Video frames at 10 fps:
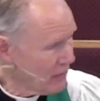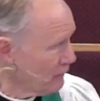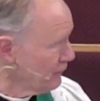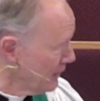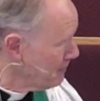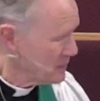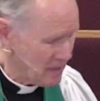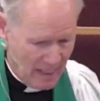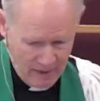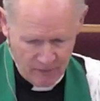on the flip
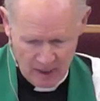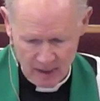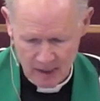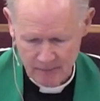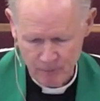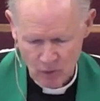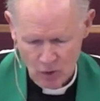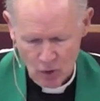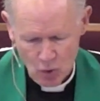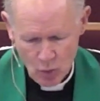side of this,
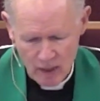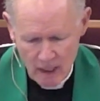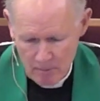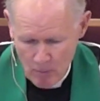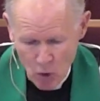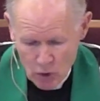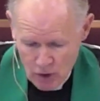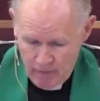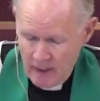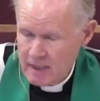we,
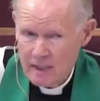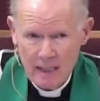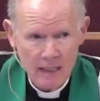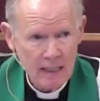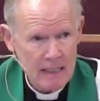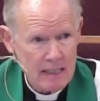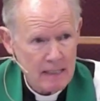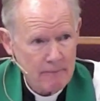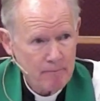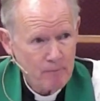most of us at
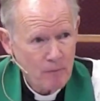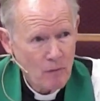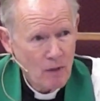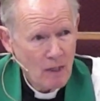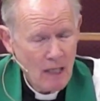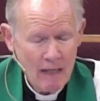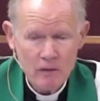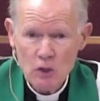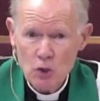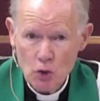least, have
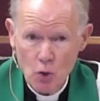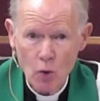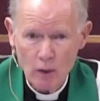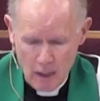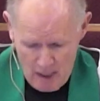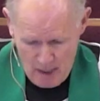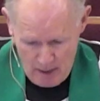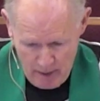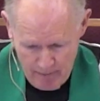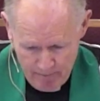a
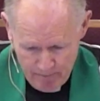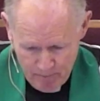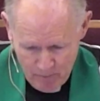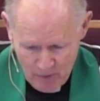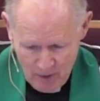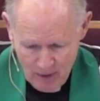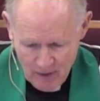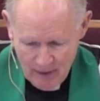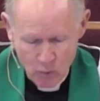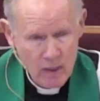scorecard
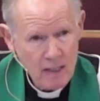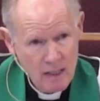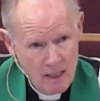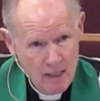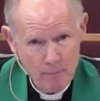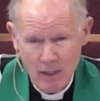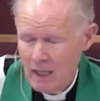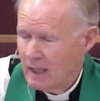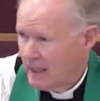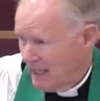that we keep
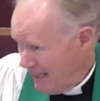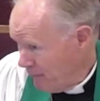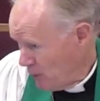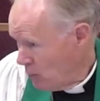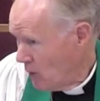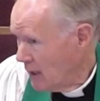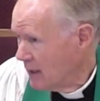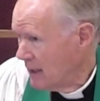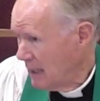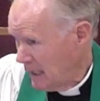on
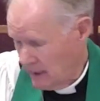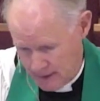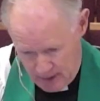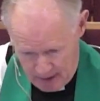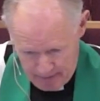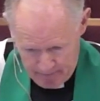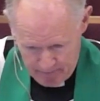everyone else